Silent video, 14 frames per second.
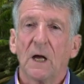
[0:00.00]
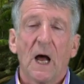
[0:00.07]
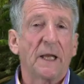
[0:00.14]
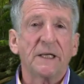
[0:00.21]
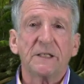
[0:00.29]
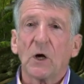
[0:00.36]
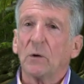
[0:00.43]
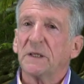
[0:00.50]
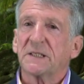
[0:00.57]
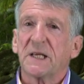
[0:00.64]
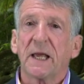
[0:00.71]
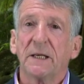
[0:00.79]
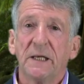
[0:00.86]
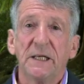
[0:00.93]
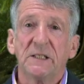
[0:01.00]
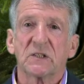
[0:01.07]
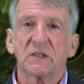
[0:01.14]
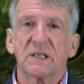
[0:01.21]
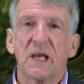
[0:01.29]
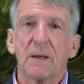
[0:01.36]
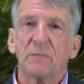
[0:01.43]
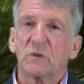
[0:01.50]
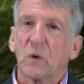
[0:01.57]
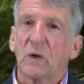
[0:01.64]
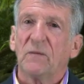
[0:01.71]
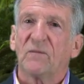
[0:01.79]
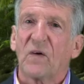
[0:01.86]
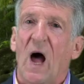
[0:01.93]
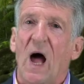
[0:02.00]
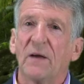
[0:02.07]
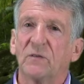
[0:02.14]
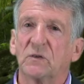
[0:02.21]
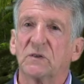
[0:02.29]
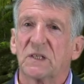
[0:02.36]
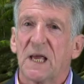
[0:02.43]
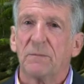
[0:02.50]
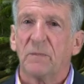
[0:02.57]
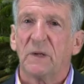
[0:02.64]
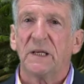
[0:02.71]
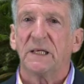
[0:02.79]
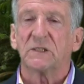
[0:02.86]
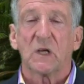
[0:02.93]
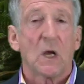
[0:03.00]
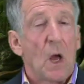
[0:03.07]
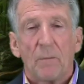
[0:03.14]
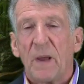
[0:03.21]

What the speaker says: And it only needs to take between 5 and 10 minutes,